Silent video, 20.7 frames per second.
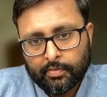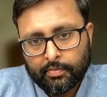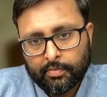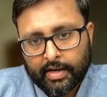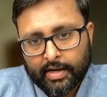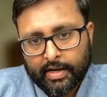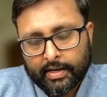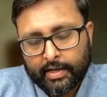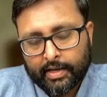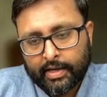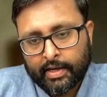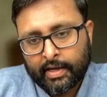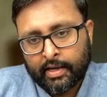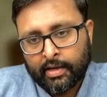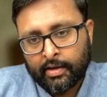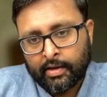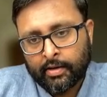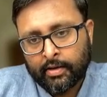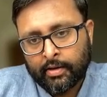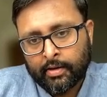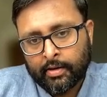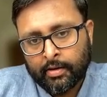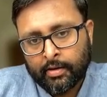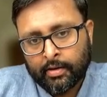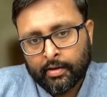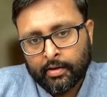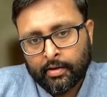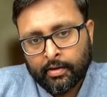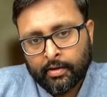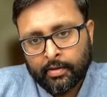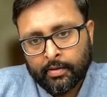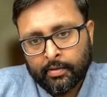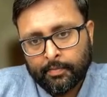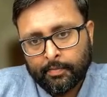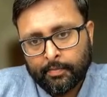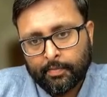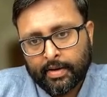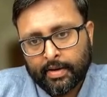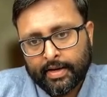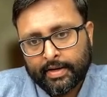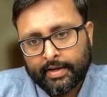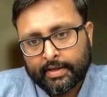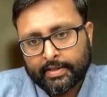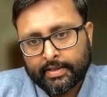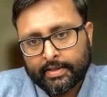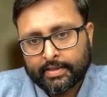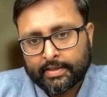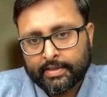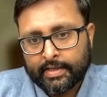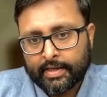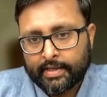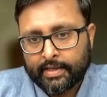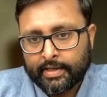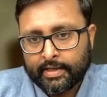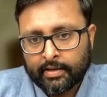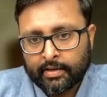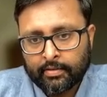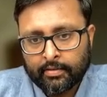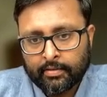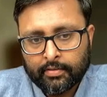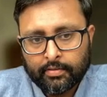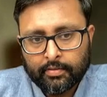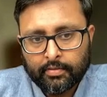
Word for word: by K minus delta